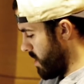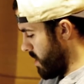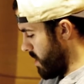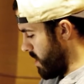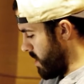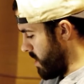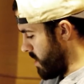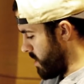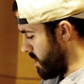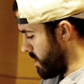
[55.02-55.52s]

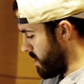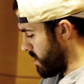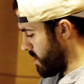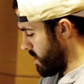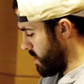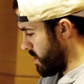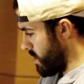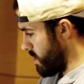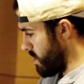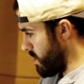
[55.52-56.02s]
And
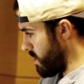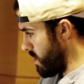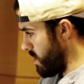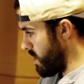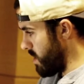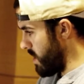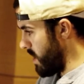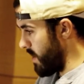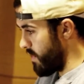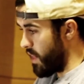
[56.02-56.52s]

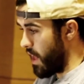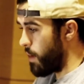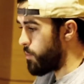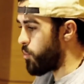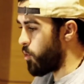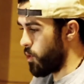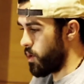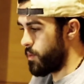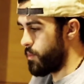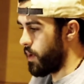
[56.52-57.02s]
at that
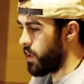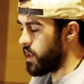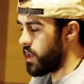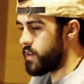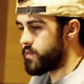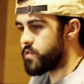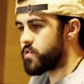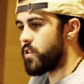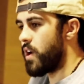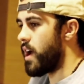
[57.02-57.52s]
point in my
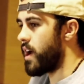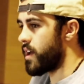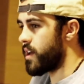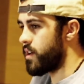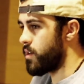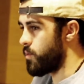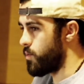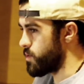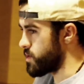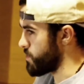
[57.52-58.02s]
life, track
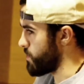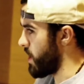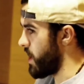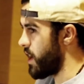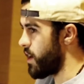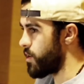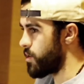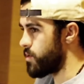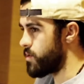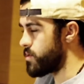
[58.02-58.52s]
was
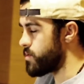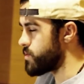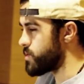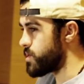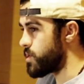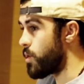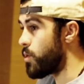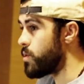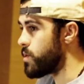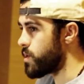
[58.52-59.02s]
my idol. It was
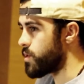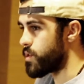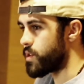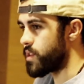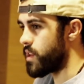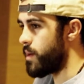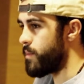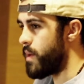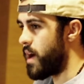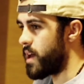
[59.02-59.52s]
the only thing
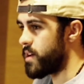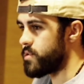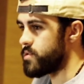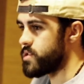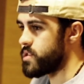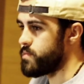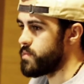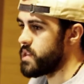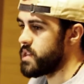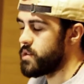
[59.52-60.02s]
that mattered
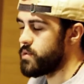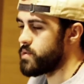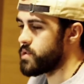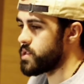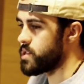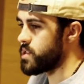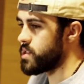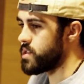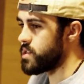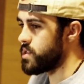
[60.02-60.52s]
to me. It was
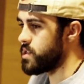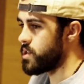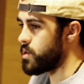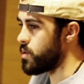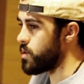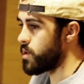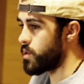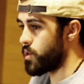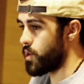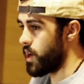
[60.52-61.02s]
the
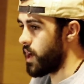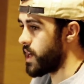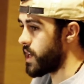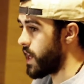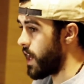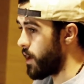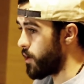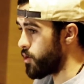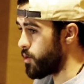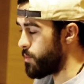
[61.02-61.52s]
only thing I
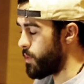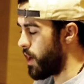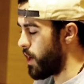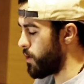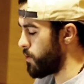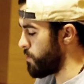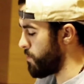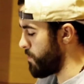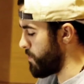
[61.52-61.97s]
cared about.